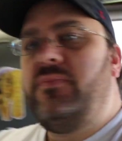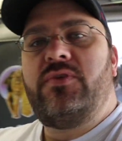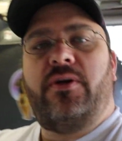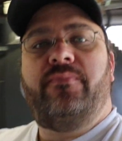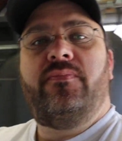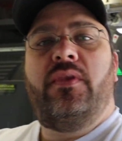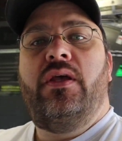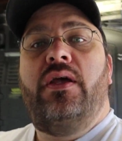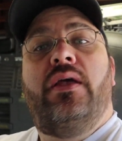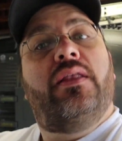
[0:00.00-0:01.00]
So
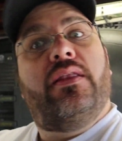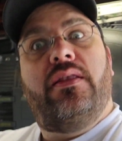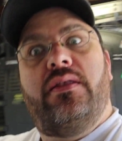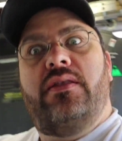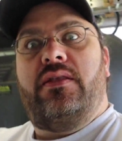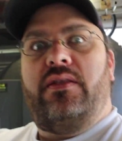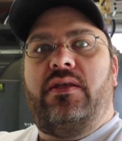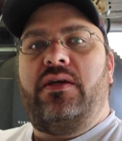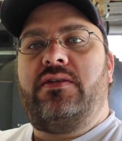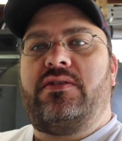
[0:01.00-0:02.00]

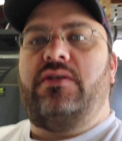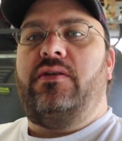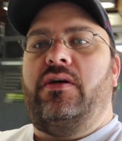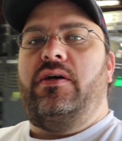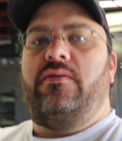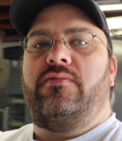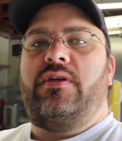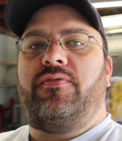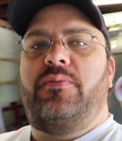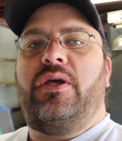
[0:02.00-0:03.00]
thanks, and
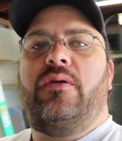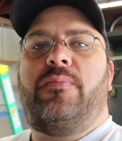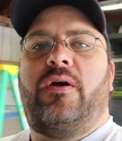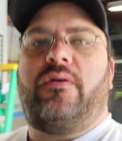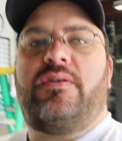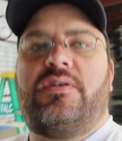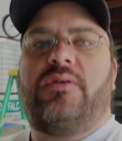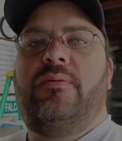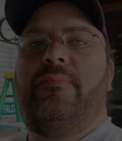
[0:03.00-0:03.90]
definitely making progress here.